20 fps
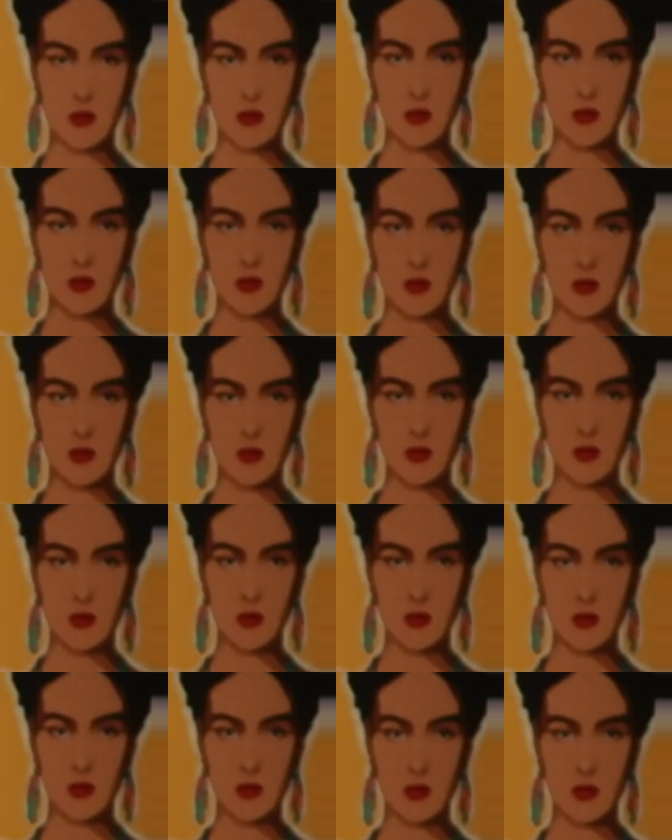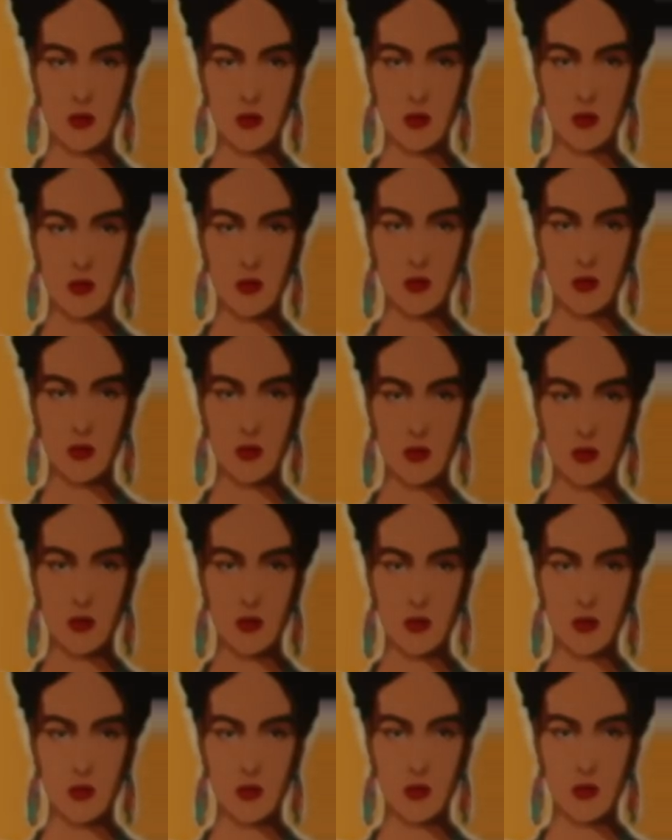
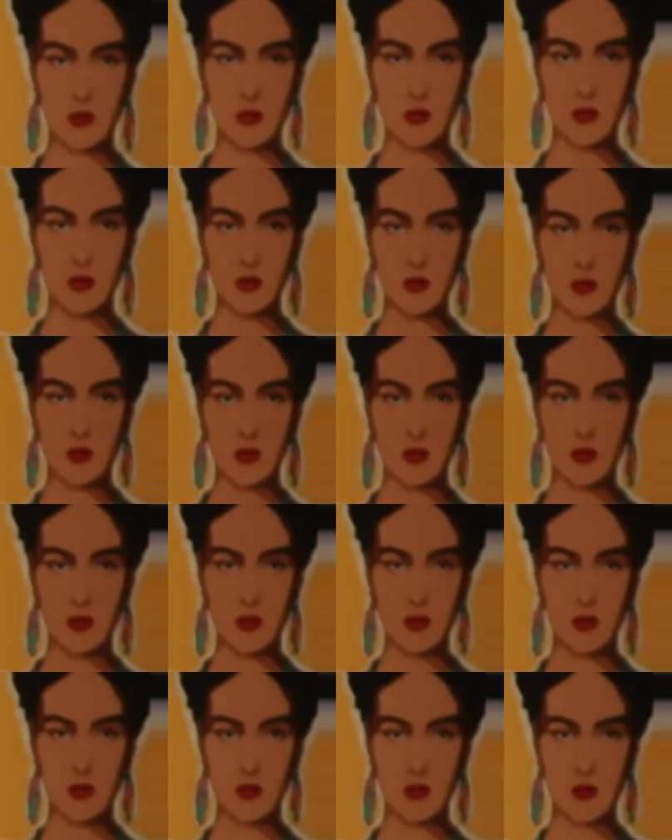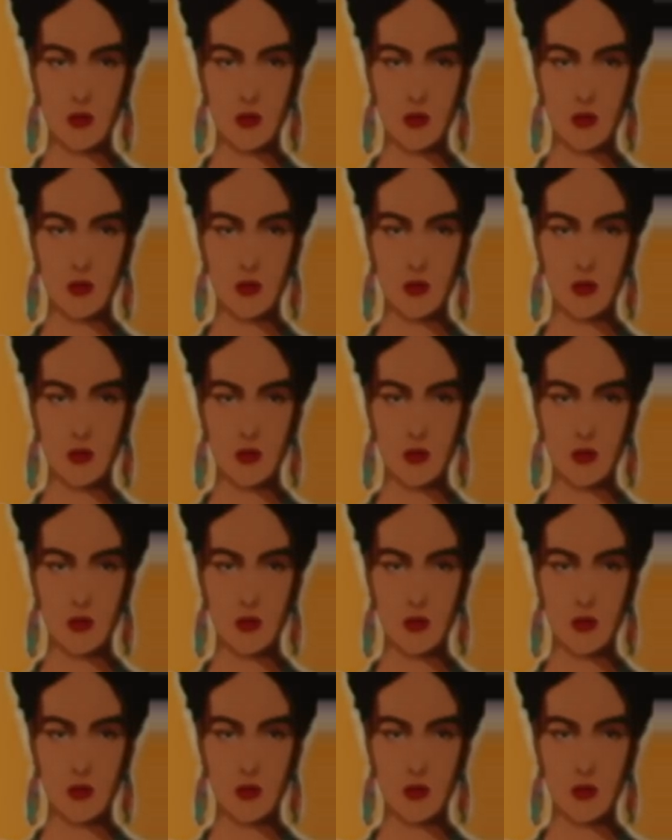This person isn't speaking.